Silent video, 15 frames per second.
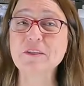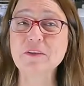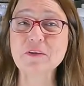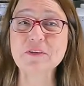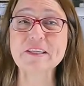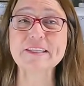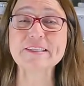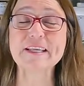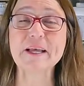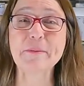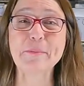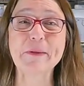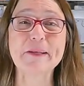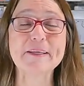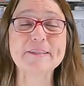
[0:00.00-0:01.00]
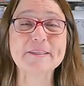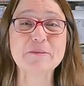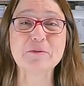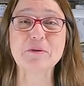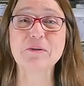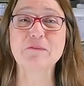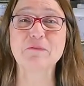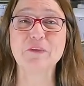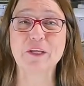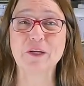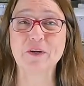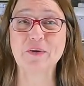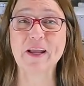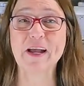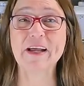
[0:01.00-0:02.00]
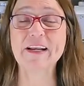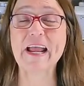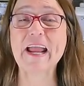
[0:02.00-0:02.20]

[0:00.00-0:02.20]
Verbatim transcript: look this up and I still couldn't figure it out.